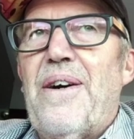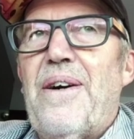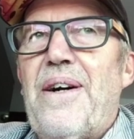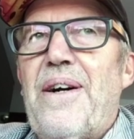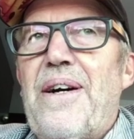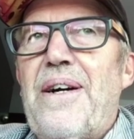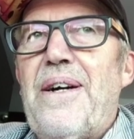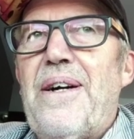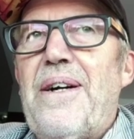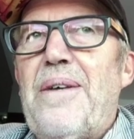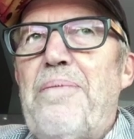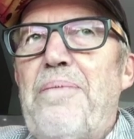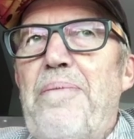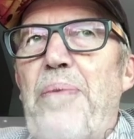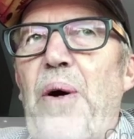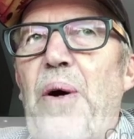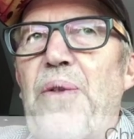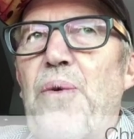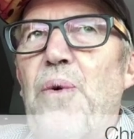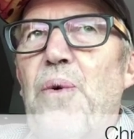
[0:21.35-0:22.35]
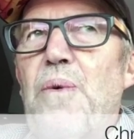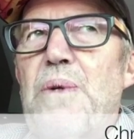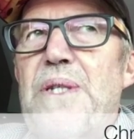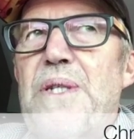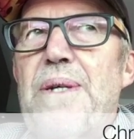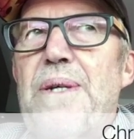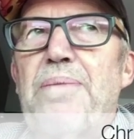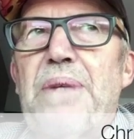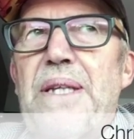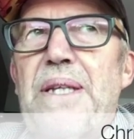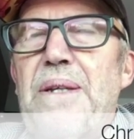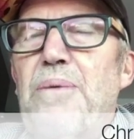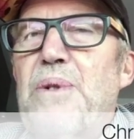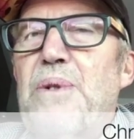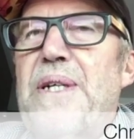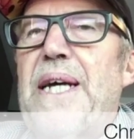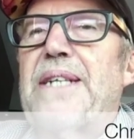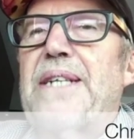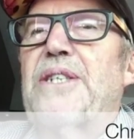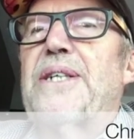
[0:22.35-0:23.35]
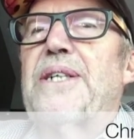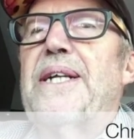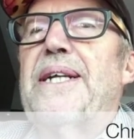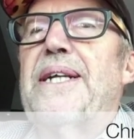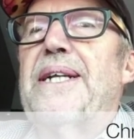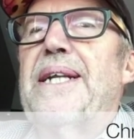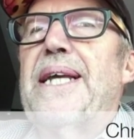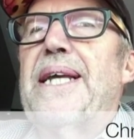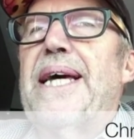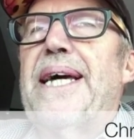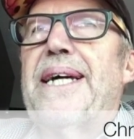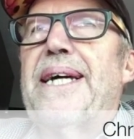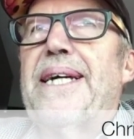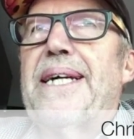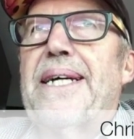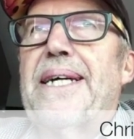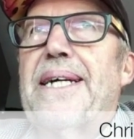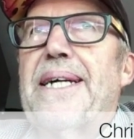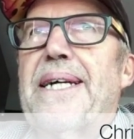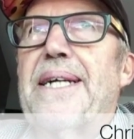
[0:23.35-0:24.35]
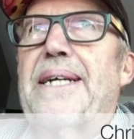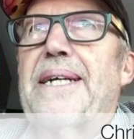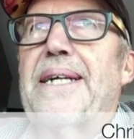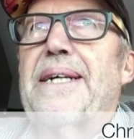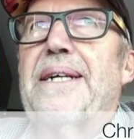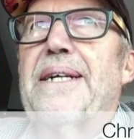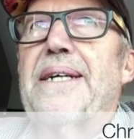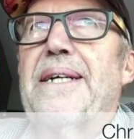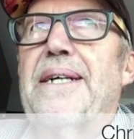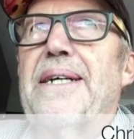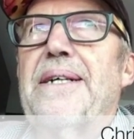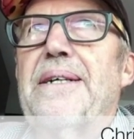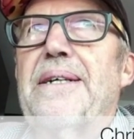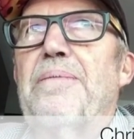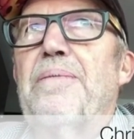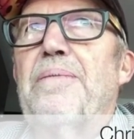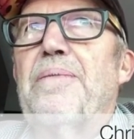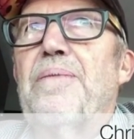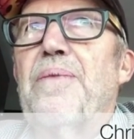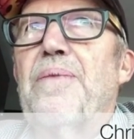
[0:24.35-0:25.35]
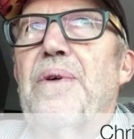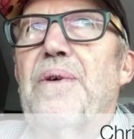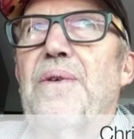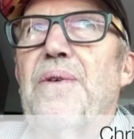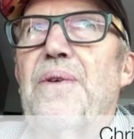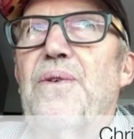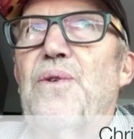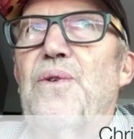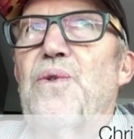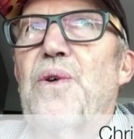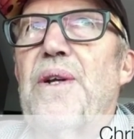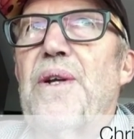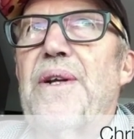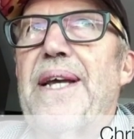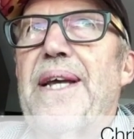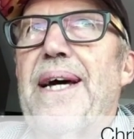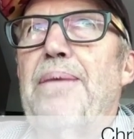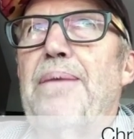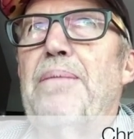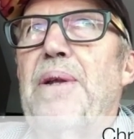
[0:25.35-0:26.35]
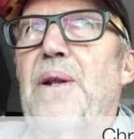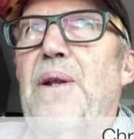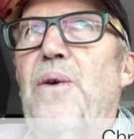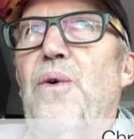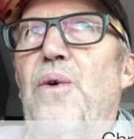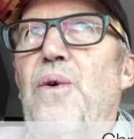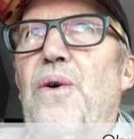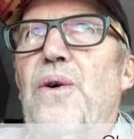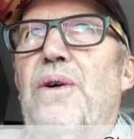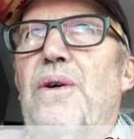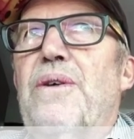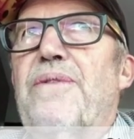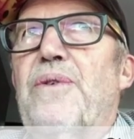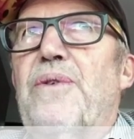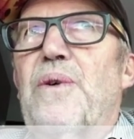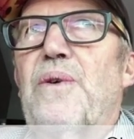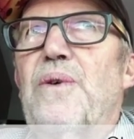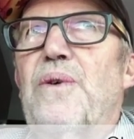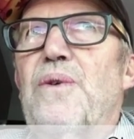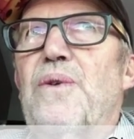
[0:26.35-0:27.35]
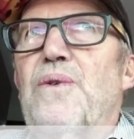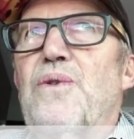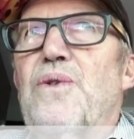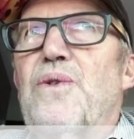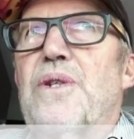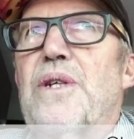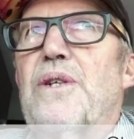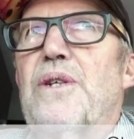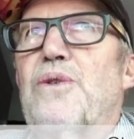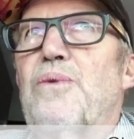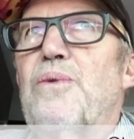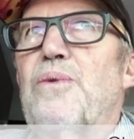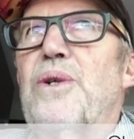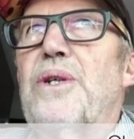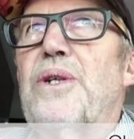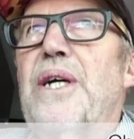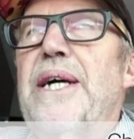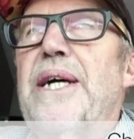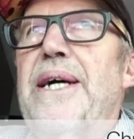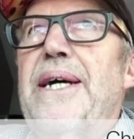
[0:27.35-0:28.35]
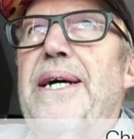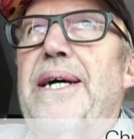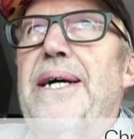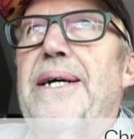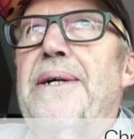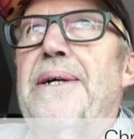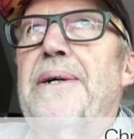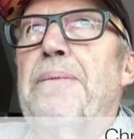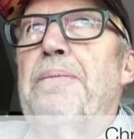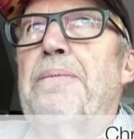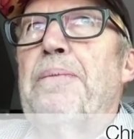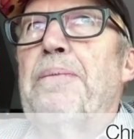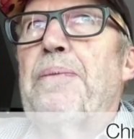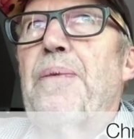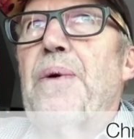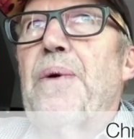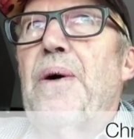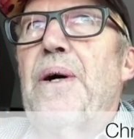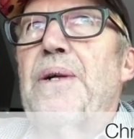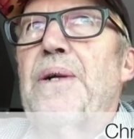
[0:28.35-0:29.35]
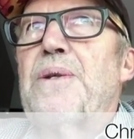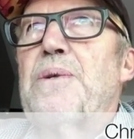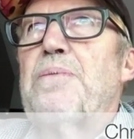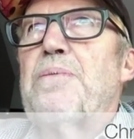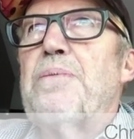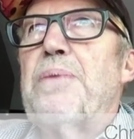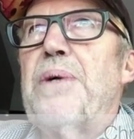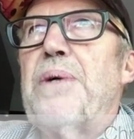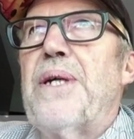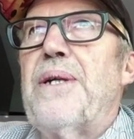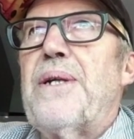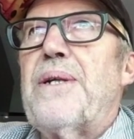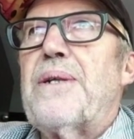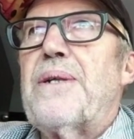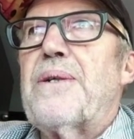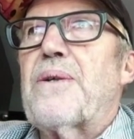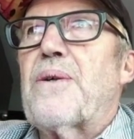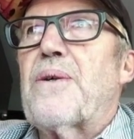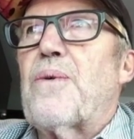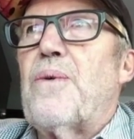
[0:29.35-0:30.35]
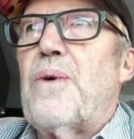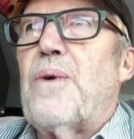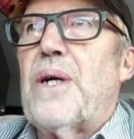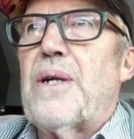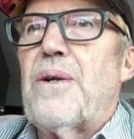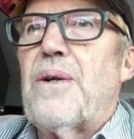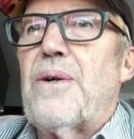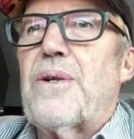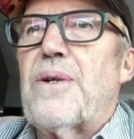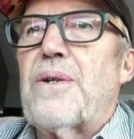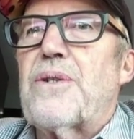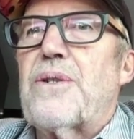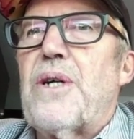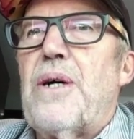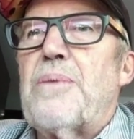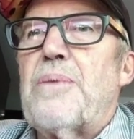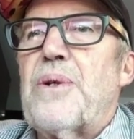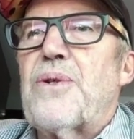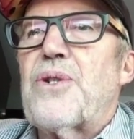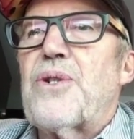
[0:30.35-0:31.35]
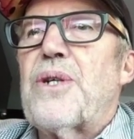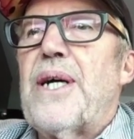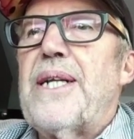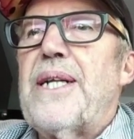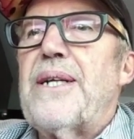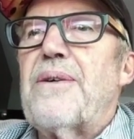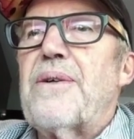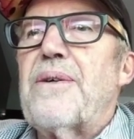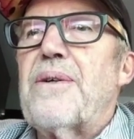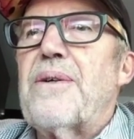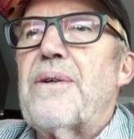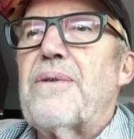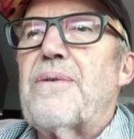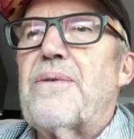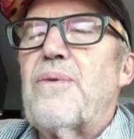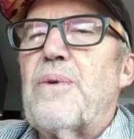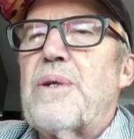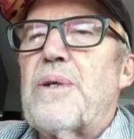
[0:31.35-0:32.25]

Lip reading: I thought it was something that was actually lacking in the New Zealand art milieu, if you can use such a word. I'd spent quite a lot of time in Australia, and I'd always